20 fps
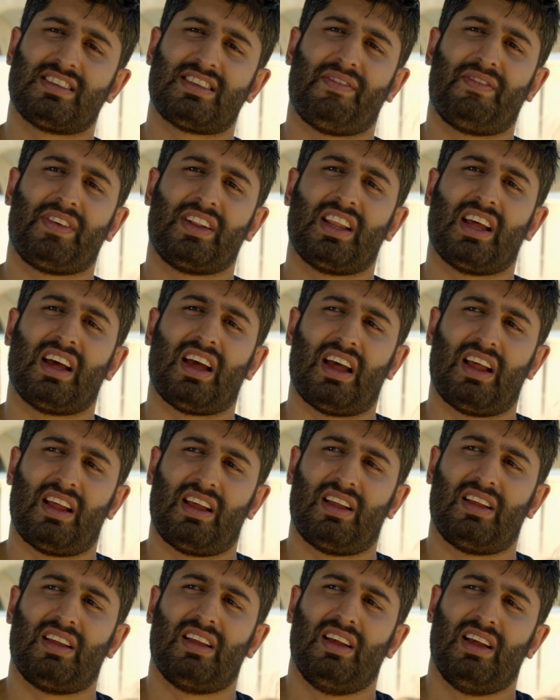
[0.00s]
is something that
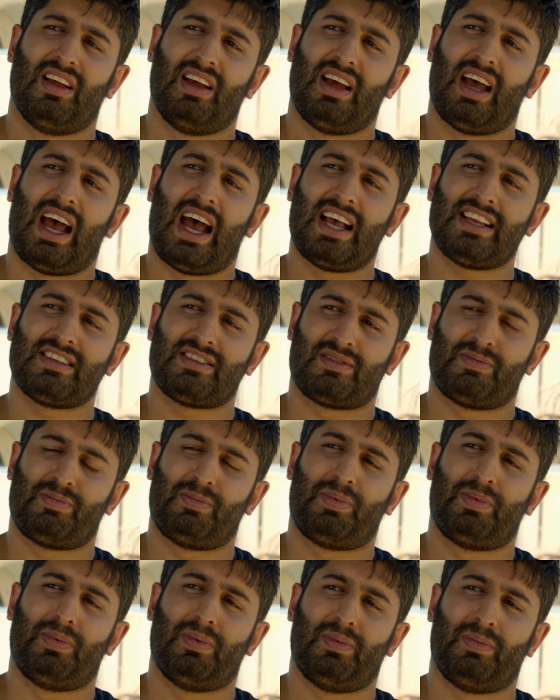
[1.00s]
has
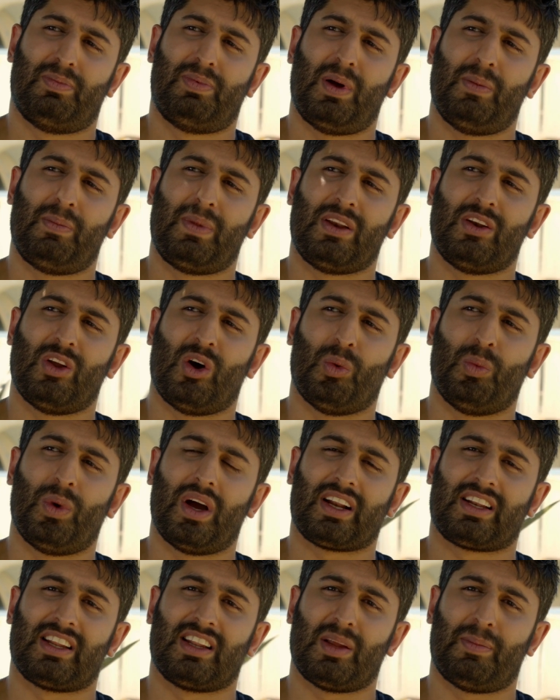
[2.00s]
probably not
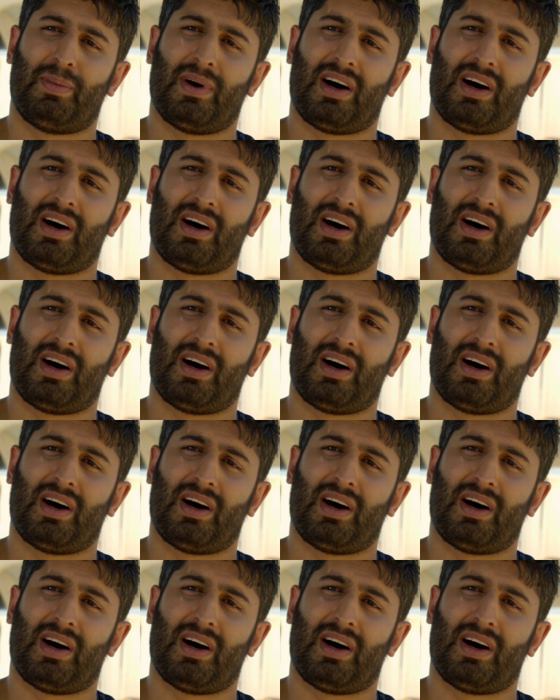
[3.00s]
worked in the